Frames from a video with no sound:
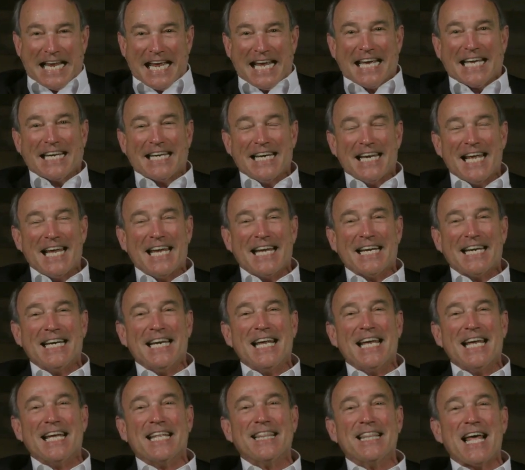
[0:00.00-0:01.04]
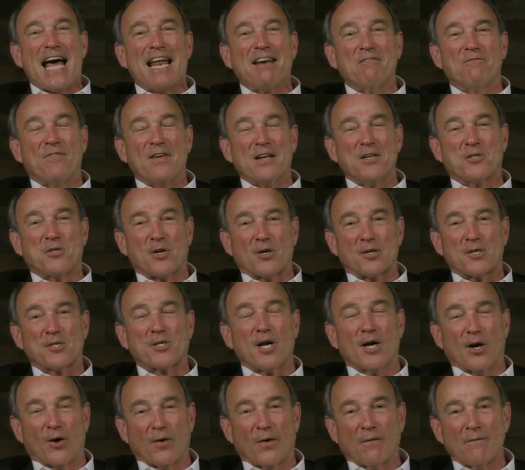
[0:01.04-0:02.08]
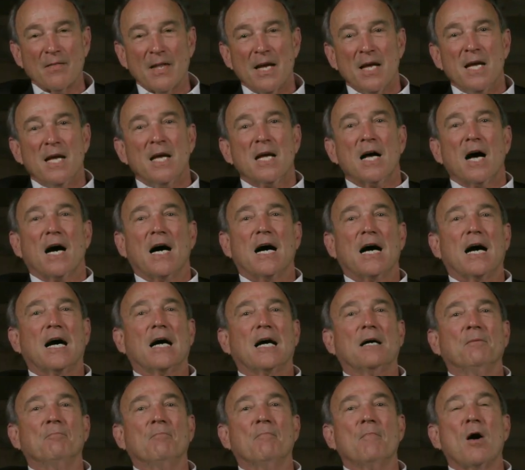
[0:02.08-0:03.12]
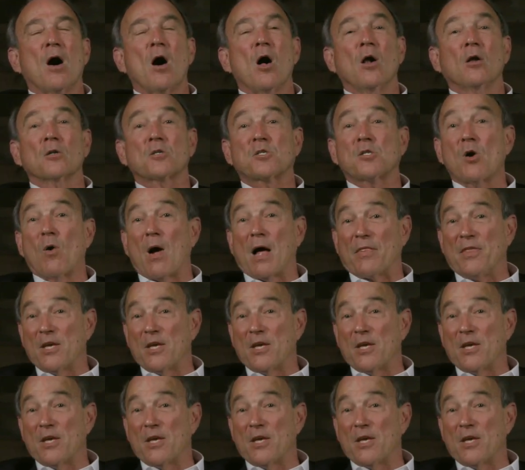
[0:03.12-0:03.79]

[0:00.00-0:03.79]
in, in, in that venture. So, um, also,